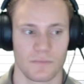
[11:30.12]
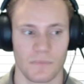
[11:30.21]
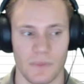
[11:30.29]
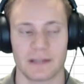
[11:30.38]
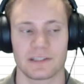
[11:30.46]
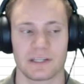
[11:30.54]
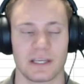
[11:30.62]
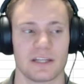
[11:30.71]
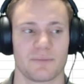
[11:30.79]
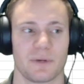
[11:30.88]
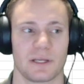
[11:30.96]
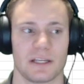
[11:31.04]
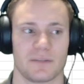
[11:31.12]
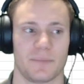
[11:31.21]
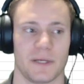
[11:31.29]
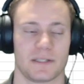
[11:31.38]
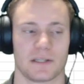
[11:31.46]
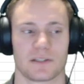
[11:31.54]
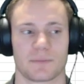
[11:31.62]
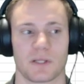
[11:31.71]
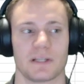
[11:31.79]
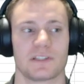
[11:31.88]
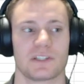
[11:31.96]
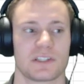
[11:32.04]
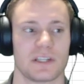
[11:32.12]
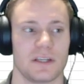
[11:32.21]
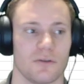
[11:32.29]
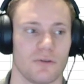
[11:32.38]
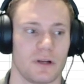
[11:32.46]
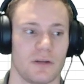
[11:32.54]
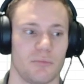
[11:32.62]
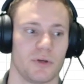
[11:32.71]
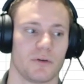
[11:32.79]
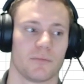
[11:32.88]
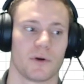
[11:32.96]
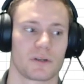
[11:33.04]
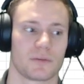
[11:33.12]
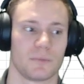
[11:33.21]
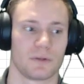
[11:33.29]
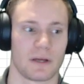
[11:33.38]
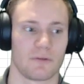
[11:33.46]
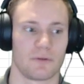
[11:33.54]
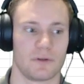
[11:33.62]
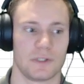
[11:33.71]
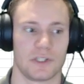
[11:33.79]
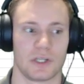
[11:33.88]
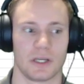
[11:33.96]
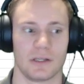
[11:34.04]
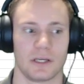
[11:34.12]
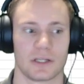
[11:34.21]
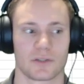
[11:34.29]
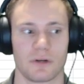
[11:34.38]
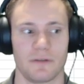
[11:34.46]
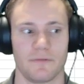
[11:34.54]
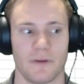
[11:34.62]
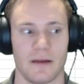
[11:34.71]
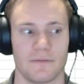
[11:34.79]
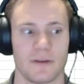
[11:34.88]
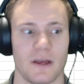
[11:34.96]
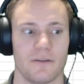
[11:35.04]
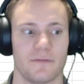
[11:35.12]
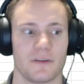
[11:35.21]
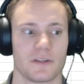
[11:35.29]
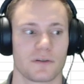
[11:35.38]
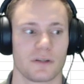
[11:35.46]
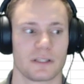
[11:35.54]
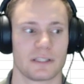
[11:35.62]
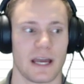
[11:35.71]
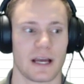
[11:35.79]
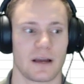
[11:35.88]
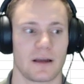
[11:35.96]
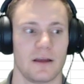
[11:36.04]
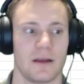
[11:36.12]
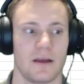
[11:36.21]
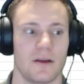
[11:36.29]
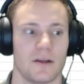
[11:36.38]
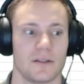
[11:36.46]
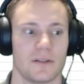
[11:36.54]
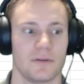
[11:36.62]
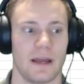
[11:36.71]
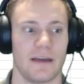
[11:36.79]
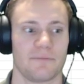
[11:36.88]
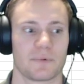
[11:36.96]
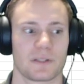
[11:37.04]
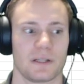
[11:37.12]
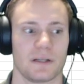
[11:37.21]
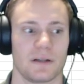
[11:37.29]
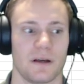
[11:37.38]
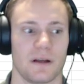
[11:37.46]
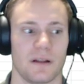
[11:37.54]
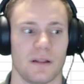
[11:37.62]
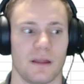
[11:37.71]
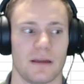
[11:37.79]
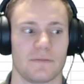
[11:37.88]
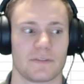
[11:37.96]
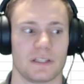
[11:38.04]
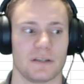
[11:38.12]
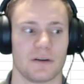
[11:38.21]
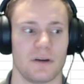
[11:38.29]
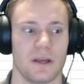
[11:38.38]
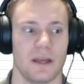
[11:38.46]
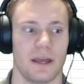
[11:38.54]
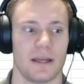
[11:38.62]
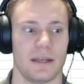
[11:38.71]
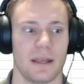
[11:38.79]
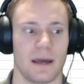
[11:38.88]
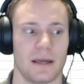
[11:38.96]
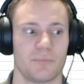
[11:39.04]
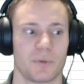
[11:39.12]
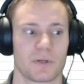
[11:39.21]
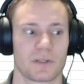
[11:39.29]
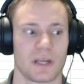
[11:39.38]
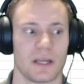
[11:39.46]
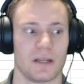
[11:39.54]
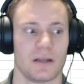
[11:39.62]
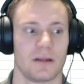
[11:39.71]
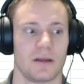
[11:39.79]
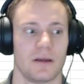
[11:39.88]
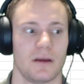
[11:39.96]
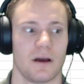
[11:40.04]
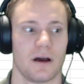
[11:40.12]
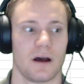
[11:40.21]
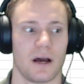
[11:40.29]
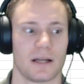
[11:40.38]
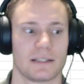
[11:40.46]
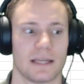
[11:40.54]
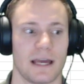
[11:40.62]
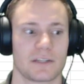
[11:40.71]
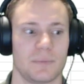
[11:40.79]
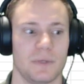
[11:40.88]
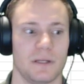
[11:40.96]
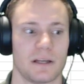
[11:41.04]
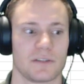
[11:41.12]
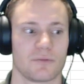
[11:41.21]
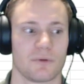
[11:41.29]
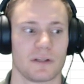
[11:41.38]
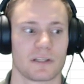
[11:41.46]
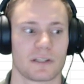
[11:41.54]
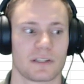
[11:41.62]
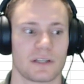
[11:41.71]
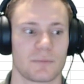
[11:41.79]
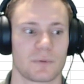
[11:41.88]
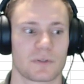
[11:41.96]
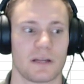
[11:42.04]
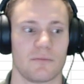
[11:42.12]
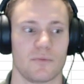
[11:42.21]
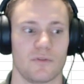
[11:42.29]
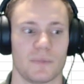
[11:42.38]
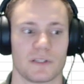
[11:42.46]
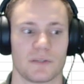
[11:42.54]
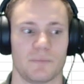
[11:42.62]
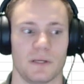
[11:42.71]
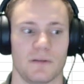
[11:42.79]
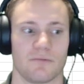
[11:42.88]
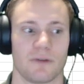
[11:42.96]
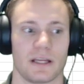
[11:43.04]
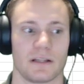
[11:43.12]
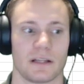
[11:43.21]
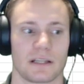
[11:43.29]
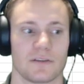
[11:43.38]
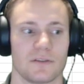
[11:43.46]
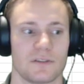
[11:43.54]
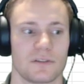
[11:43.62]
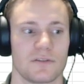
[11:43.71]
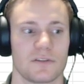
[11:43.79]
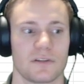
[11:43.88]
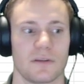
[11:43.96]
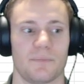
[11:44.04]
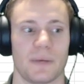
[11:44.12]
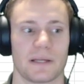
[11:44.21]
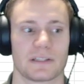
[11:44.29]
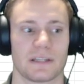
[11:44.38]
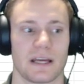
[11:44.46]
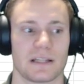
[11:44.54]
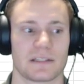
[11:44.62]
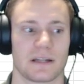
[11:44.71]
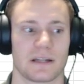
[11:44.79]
That's a case-by-case basis. But let's just say you're running pure marksman, right? What would you get? You get 25 physical attack, 2.5% life steal, and 9% attack speed, as well as 6% movement speed, right? Like those are the best stats that